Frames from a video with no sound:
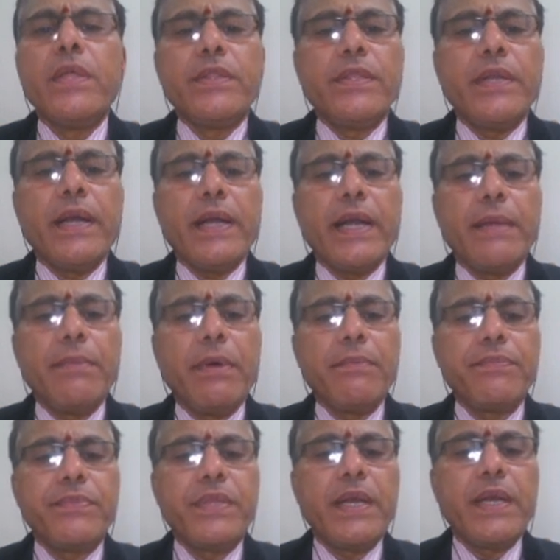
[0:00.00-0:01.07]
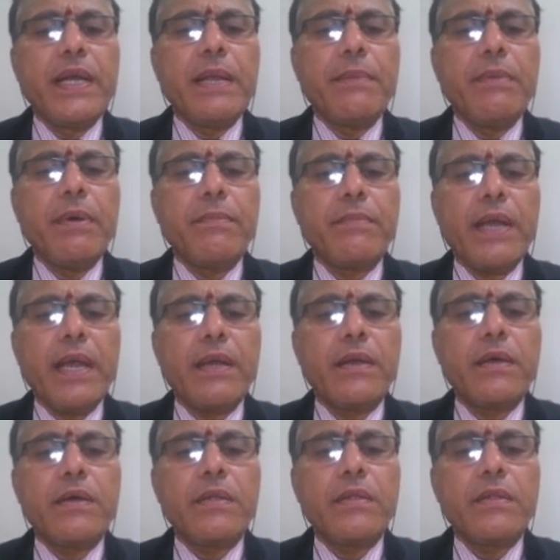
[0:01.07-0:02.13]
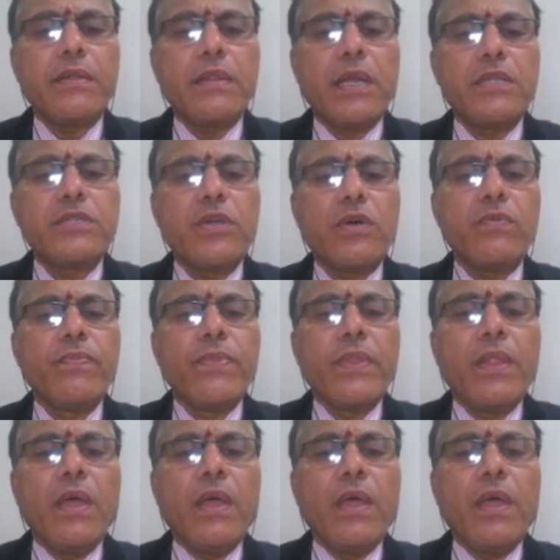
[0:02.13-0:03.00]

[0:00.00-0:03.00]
300 mm, right? That is how.